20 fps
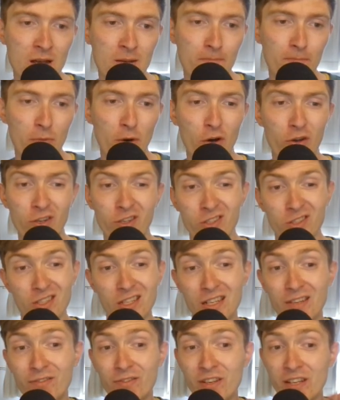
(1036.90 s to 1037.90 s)
But
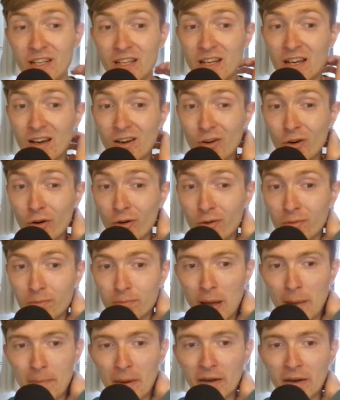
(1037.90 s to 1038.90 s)
honestly, or
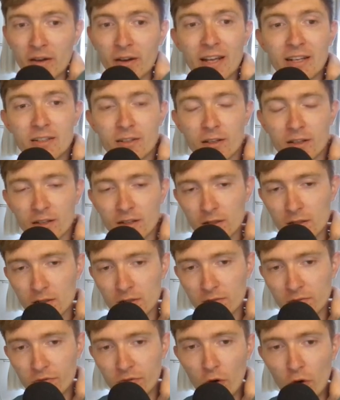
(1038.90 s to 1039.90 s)
Pepin Reindlink
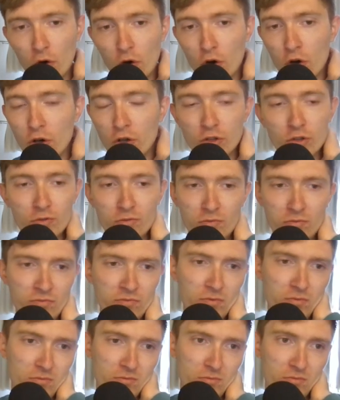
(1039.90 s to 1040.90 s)
for
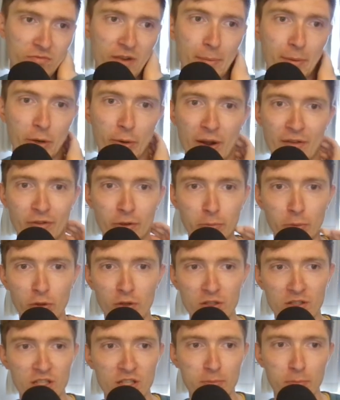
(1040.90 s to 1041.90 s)
Remco
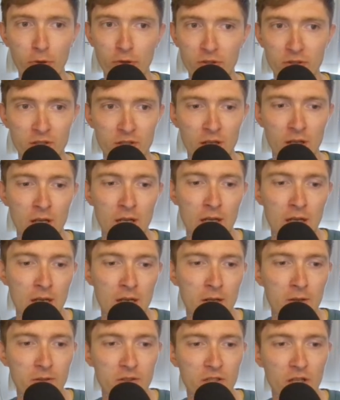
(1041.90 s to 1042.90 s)
Evenepoel assist points.
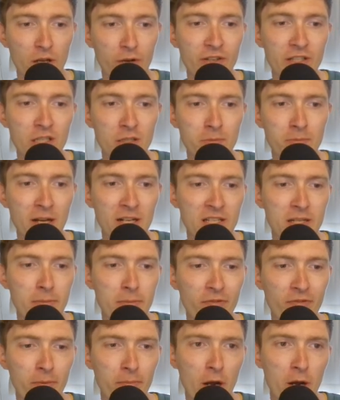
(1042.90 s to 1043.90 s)
So this is my team
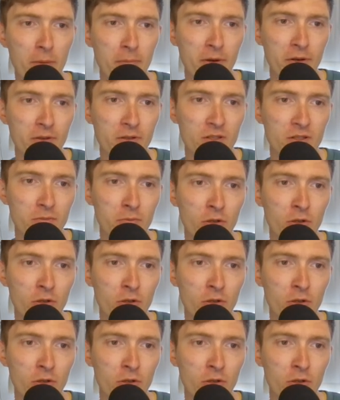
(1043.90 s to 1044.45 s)
at the moment.